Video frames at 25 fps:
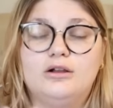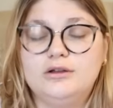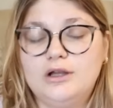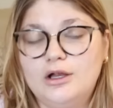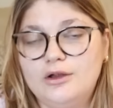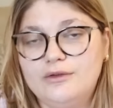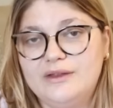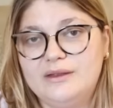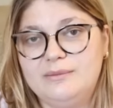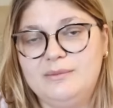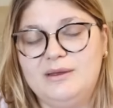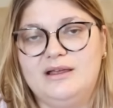
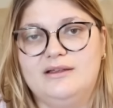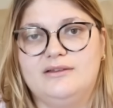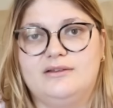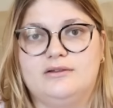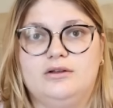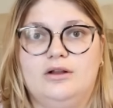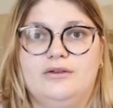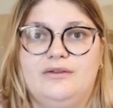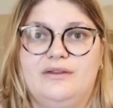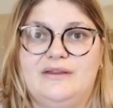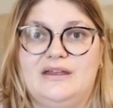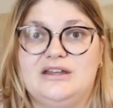clothing because
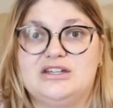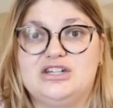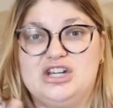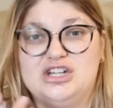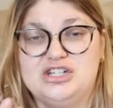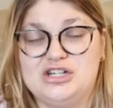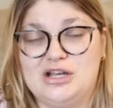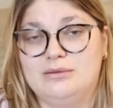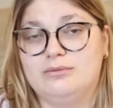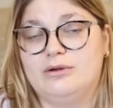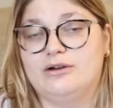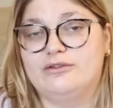clothing they
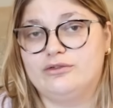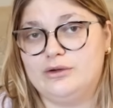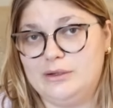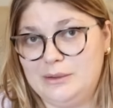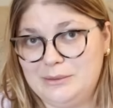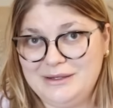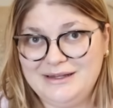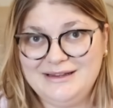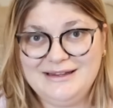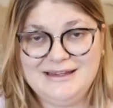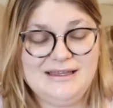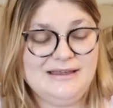change out more
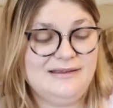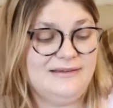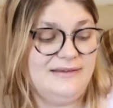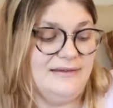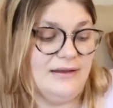frequently.